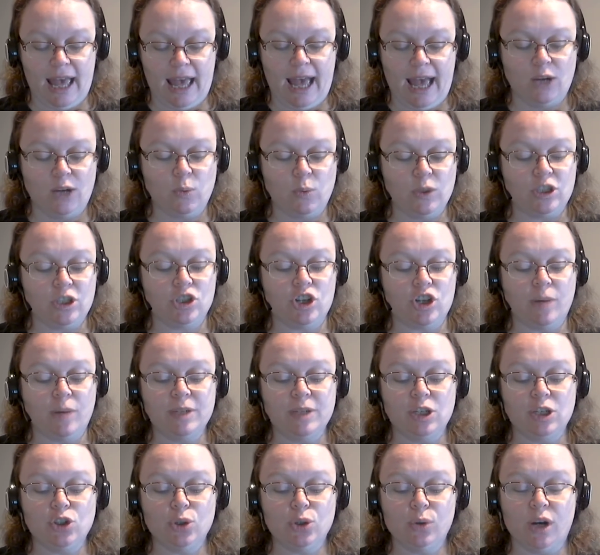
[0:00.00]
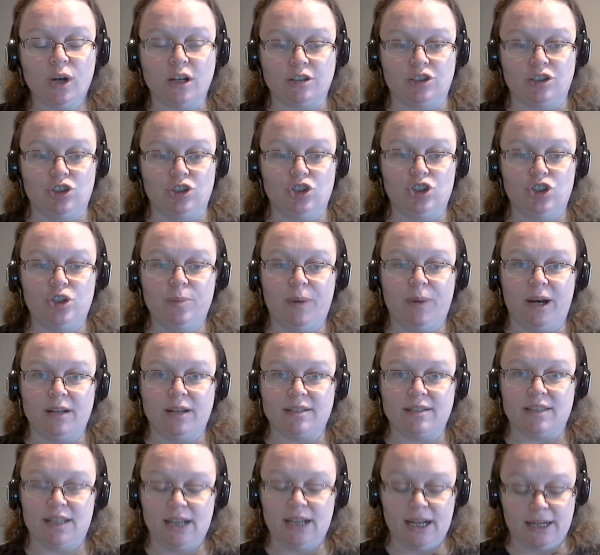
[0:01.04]
"and we stopped at your cottage to pass
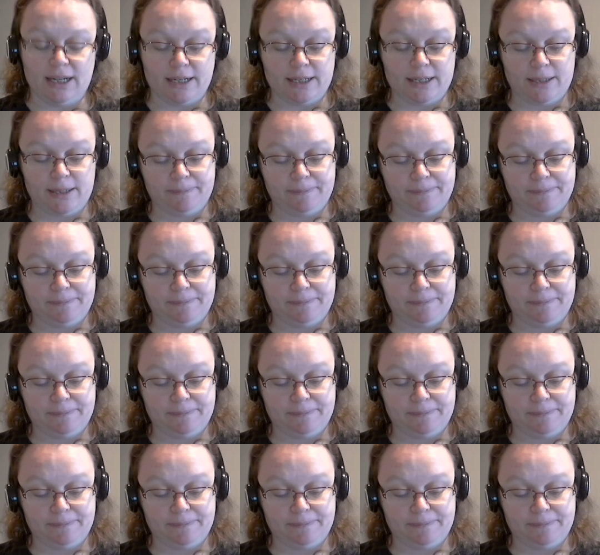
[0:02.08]
the night."